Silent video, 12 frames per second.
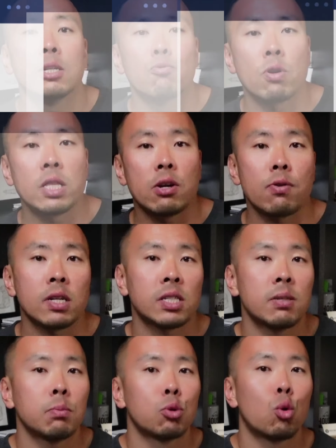redirects
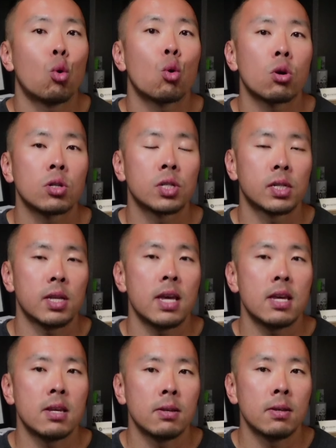them towards
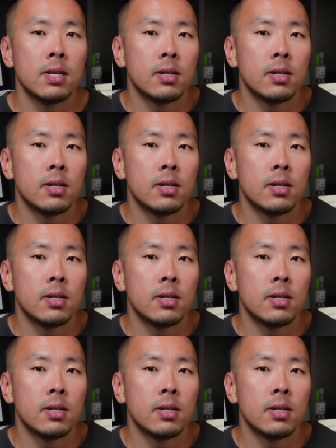a